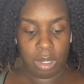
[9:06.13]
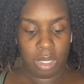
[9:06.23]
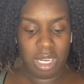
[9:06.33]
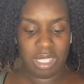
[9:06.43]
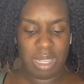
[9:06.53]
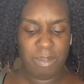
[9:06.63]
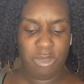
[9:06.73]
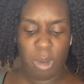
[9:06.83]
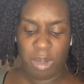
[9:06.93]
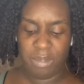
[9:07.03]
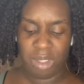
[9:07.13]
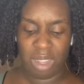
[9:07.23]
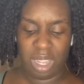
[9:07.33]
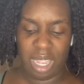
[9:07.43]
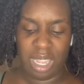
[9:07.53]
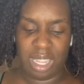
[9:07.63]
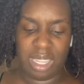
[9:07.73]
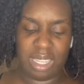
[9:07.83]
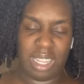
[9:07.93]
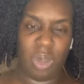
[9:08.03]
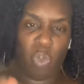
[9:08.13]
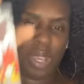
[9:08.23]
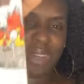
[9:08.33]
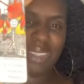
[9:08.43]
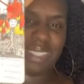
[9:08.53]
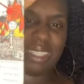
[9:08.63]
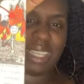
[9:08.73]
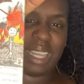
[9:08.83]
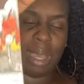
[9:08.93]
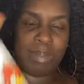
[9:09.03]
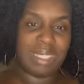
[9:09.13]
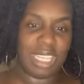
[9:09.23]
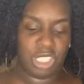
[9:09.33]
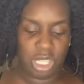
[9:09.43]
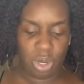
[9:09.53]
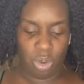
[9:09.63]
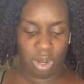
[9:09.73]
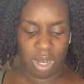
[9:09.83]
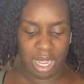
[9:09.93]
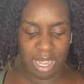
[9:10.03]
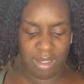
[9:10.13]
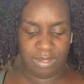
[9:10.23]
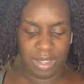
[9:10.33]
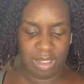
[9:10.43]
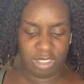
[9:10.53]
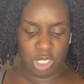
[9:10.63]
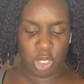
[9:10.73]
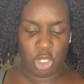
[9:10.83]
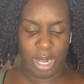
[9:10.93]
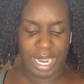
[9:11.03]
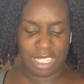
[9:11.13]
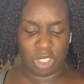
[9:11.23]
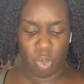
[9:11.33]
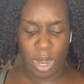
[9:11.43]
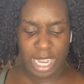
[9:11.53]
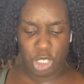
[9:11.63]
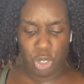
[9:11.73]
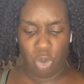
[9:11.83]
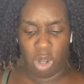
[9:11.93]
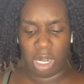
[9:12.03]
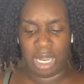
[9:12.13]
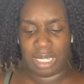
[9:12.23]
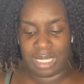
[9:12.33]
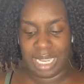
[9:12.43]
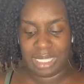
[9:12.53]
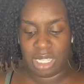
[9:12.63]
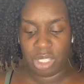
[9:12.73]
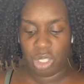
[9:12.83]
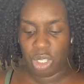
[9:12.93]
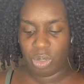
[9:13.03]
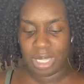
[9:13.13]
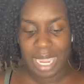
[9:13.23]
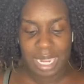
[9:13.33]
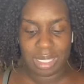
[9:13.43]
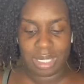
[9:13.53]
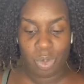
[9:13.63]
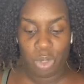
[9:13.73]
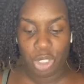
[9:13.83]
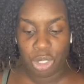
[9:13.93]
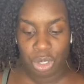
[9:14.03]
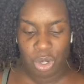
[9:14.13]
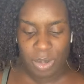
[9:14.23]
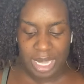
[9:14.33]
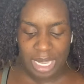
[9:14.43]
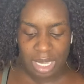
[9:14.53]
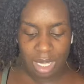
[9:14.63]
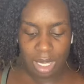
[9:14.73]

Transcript: There's some form of a weird, sick obsession or of just trying to watch you or addicted to you to kind of see what you're doing,